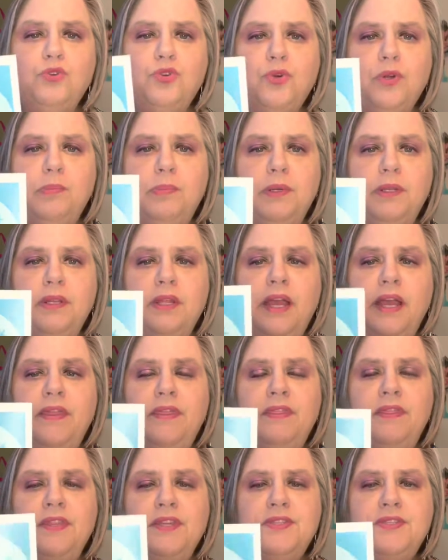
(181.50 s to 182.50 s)
tripping.
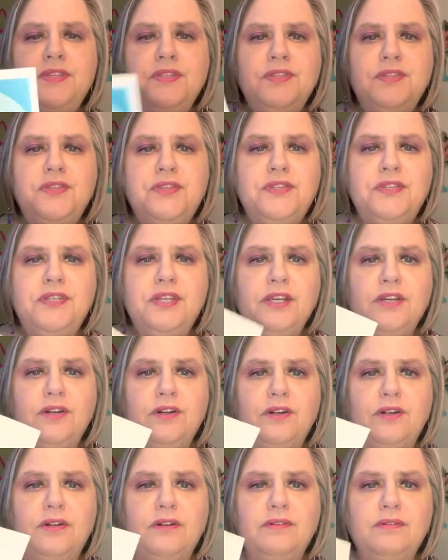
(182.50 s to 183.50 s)
And this is a
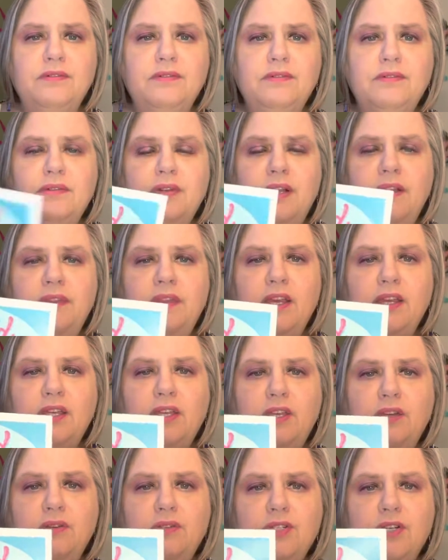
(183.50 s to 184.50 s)
sticker. Isn't that
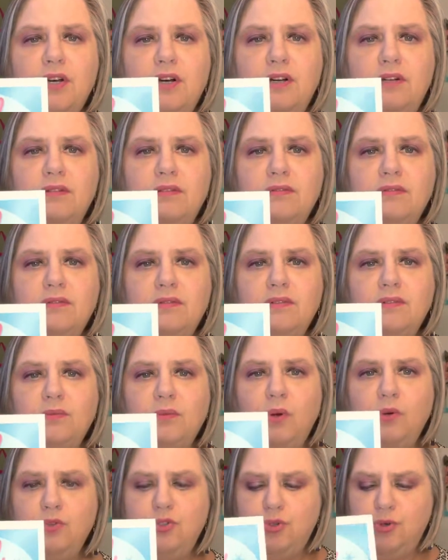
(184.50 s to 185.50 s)
cute, y'all?
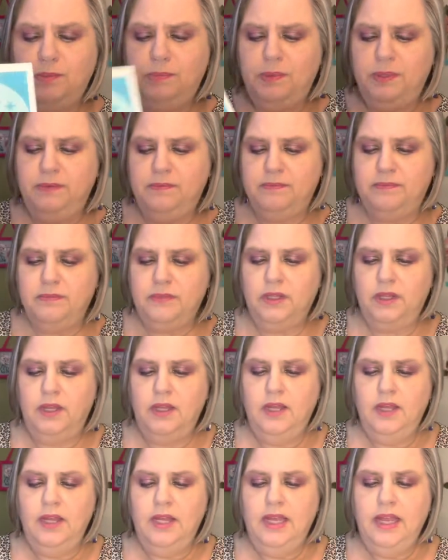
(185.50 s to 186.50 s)
Road tripping.
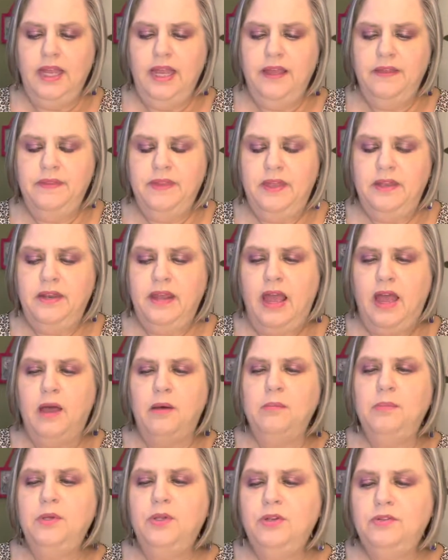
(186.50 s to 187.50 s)
And then how
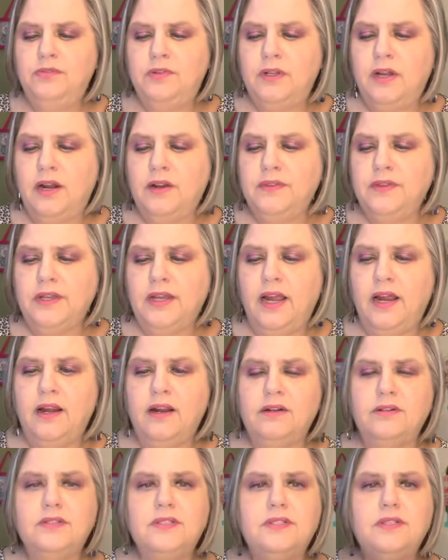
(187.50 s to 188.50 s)
beautiful are the
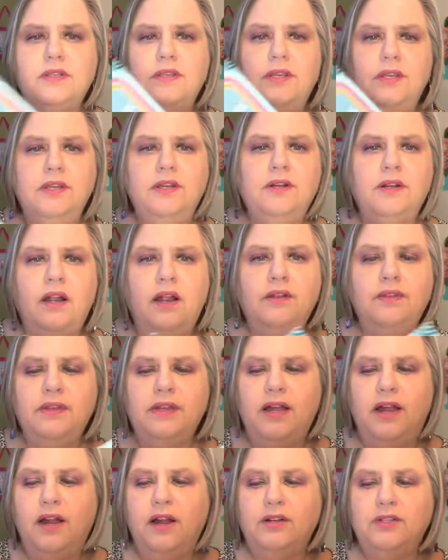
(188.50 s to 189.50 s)
cards? Here are the
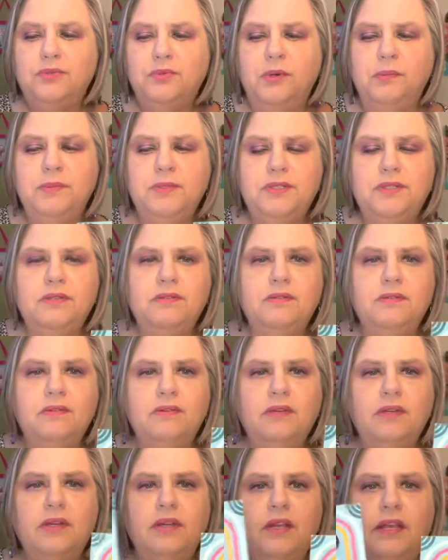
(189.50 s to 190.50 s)
cards. Whoops.
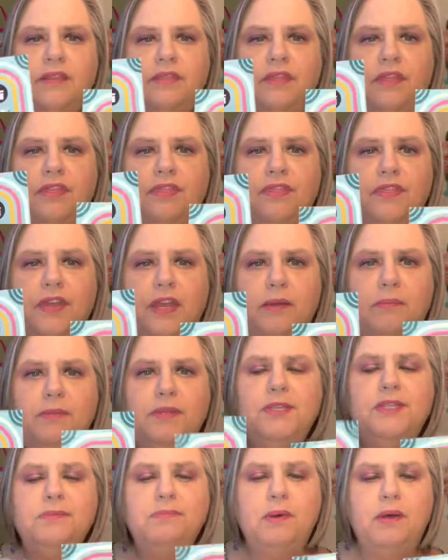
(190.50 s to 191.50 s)
The theme
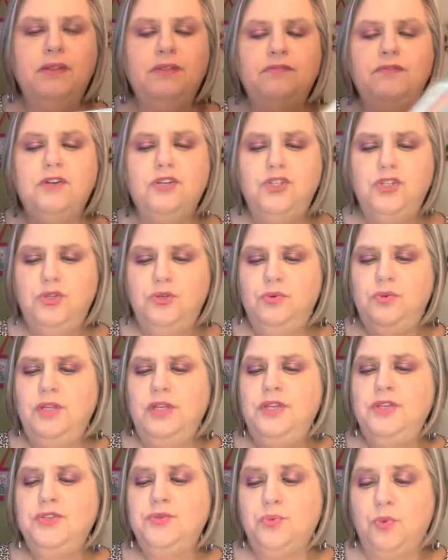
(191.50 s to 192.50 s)
this month for June
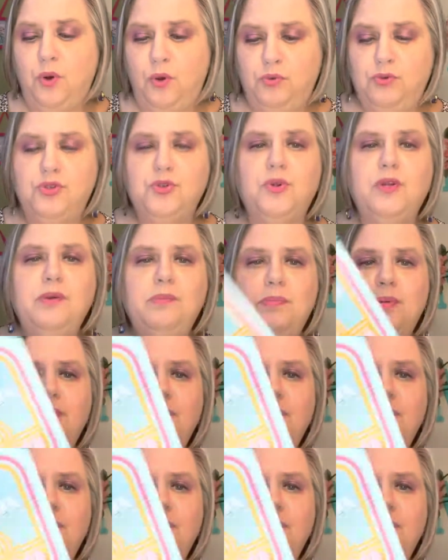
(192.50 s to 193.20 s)
is road trip